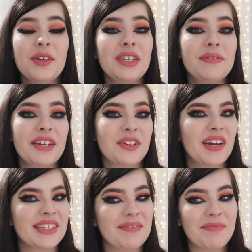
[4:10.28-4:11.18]
these
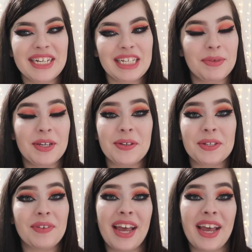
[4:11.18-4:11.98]
flashcards can basically be used for